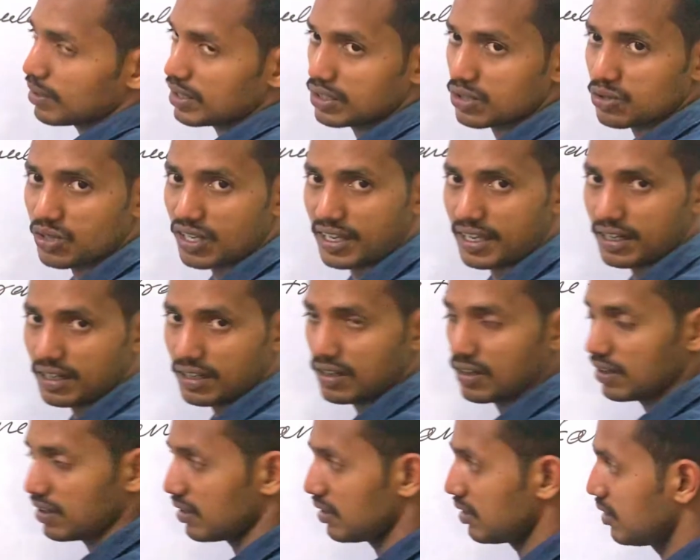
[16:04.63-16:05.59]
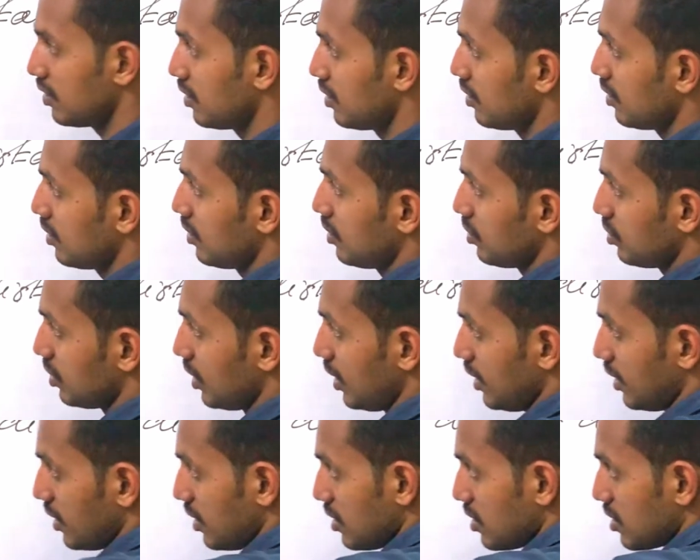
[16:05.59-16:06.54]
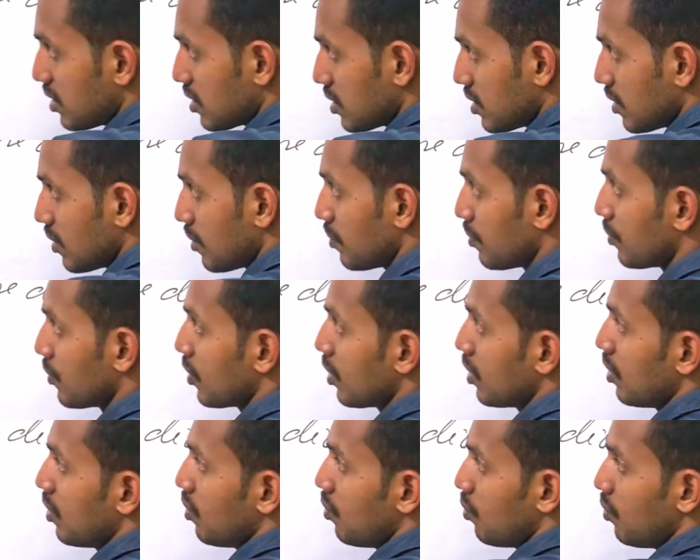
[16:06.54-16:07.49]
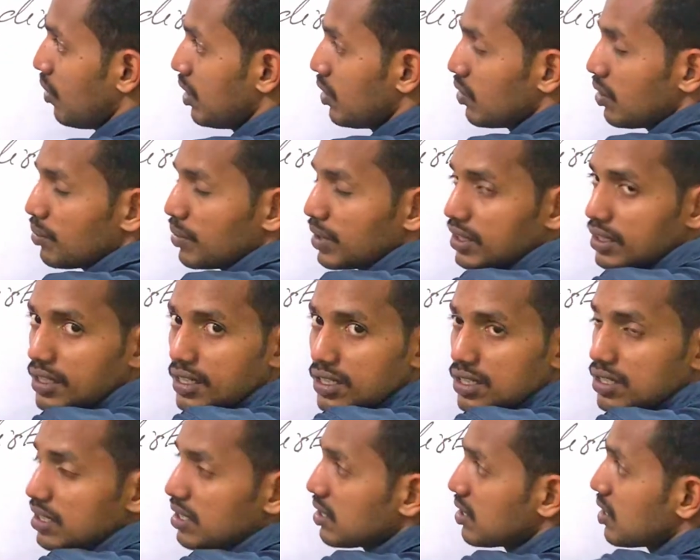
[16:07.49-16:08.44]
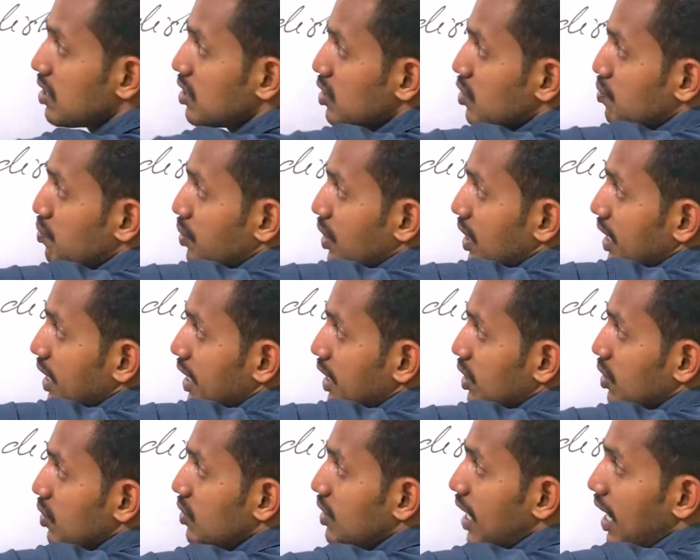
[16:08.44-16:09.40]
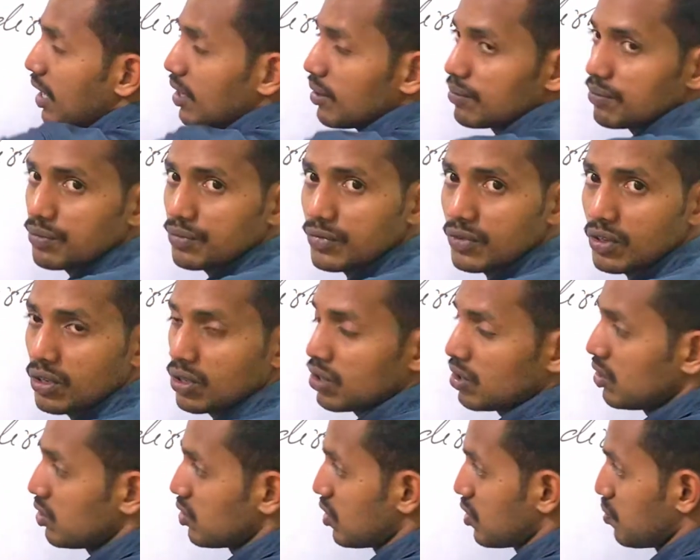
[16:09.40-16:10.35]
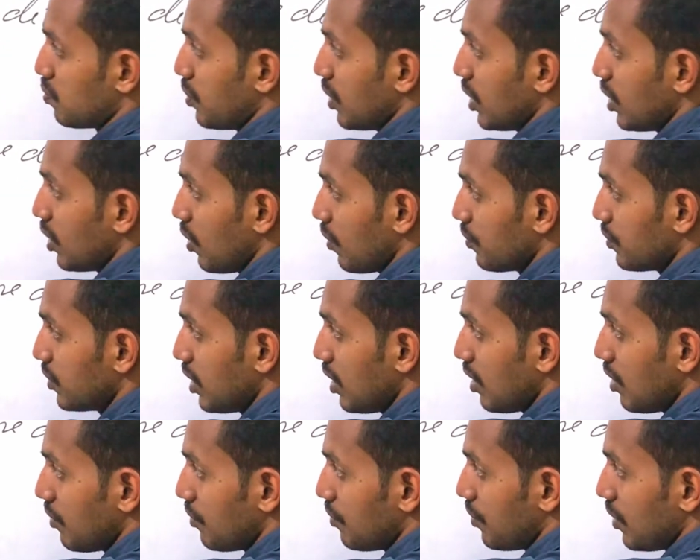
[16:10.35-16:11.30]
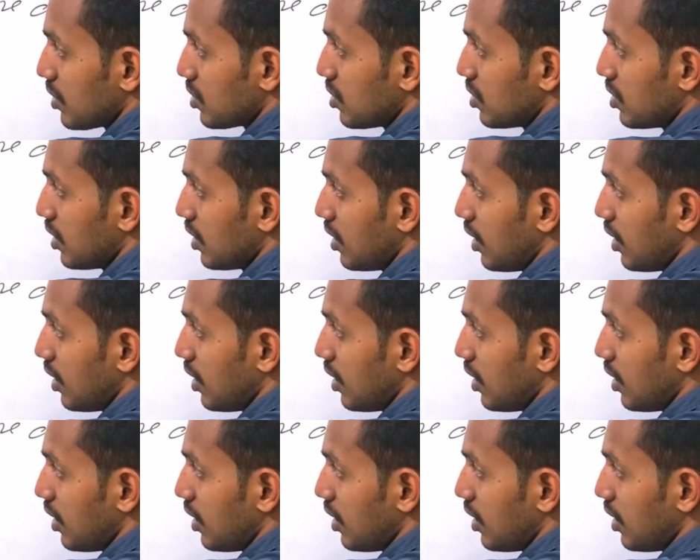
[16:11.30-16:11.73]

by the second car. That is, what will be the distance? Speed into time. So speed of the first